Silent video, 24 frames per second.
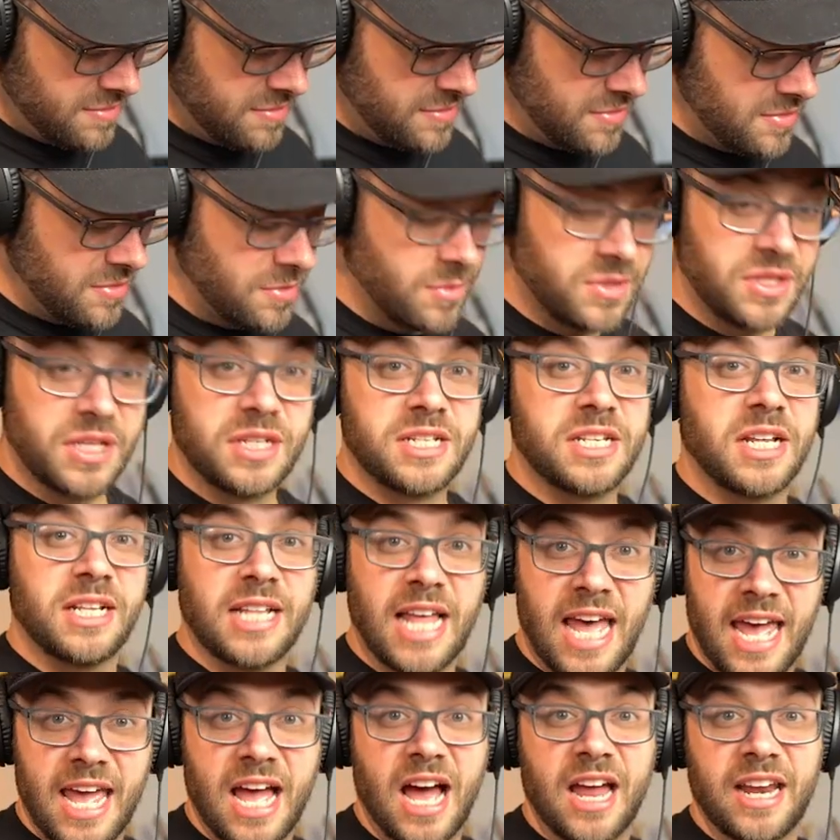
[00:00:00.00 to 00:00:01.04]
with the
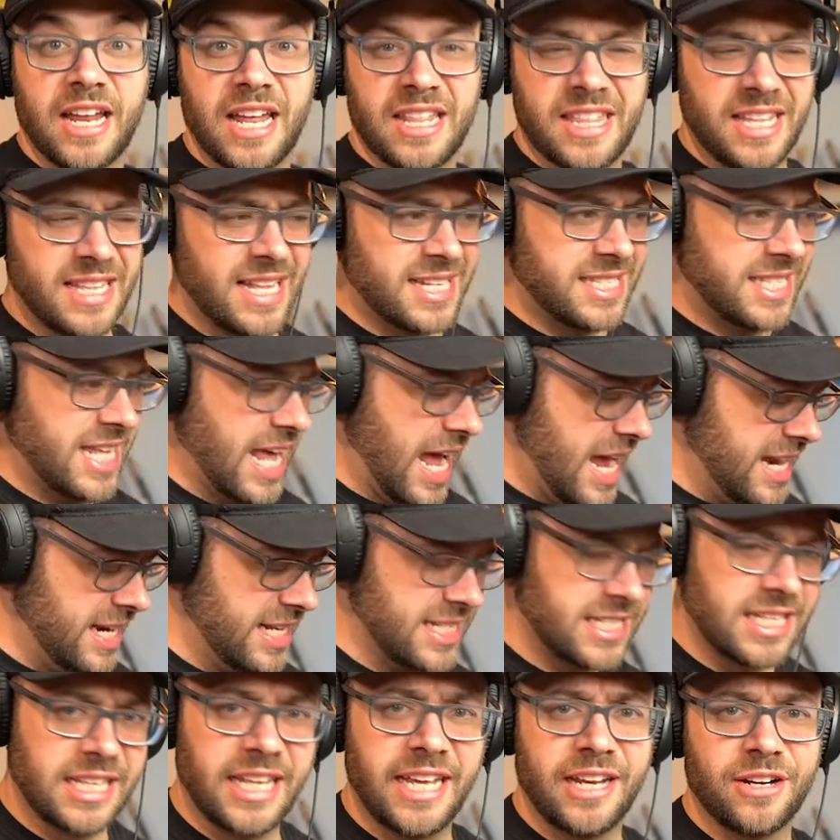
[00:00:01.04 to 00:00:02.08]
delay on it. I think that's the 80s
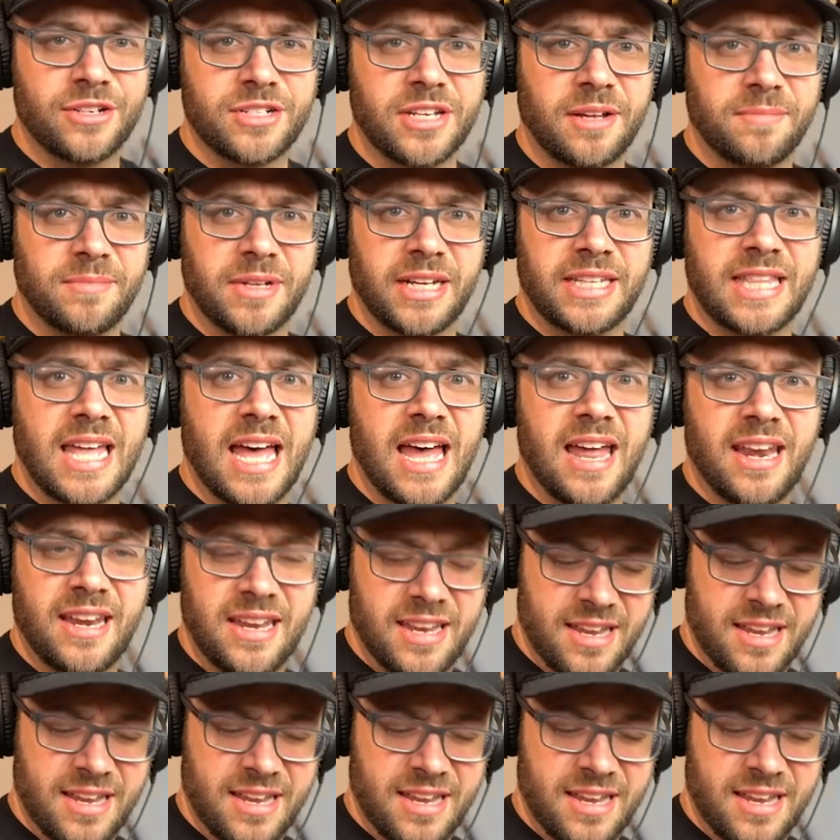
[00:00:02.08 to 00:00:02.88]
clean or something like that.